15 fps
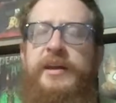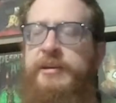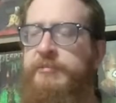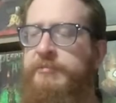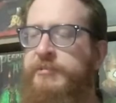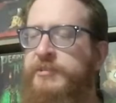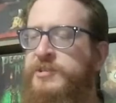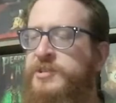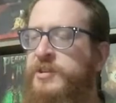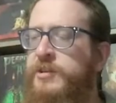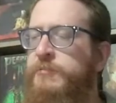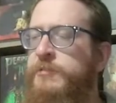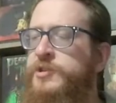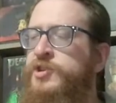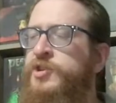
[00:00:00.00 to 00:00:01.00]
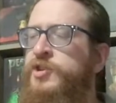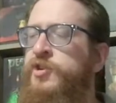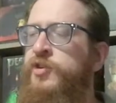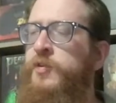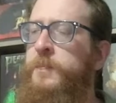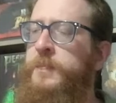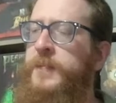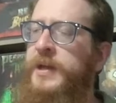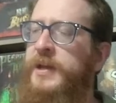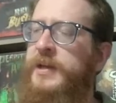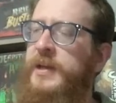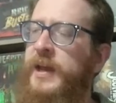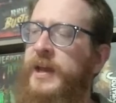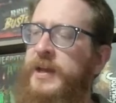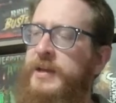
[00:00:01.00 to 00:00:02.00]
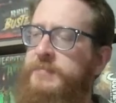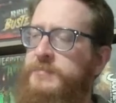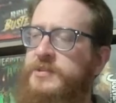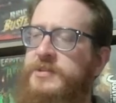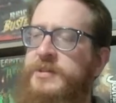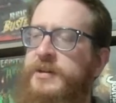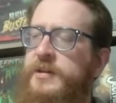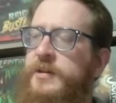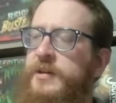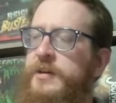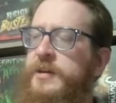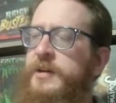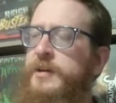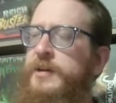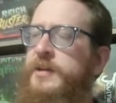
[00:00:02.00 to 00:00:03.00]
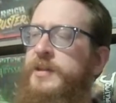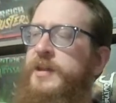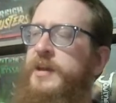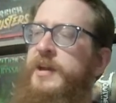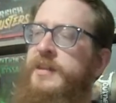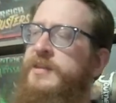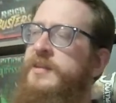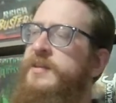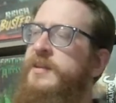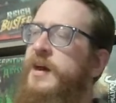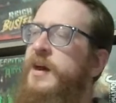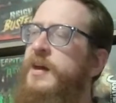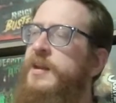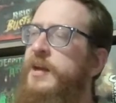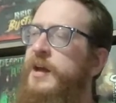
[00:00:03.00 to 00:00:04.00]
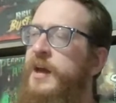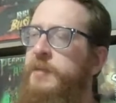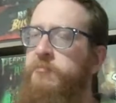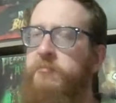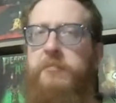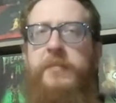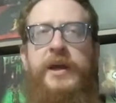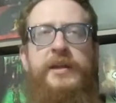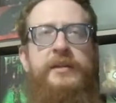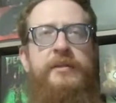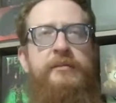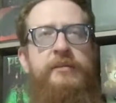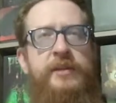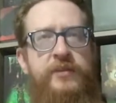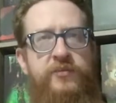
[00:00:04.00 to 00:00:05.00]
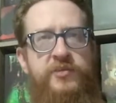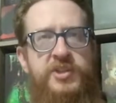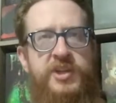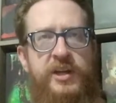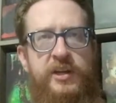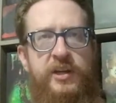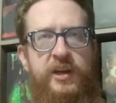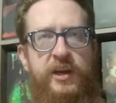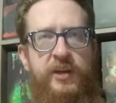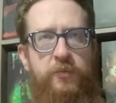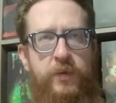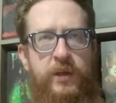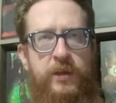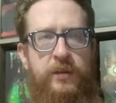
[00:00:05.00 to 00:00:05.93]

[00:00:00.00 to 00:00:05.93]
So there were two big games that I thought I might leave Gen Con with.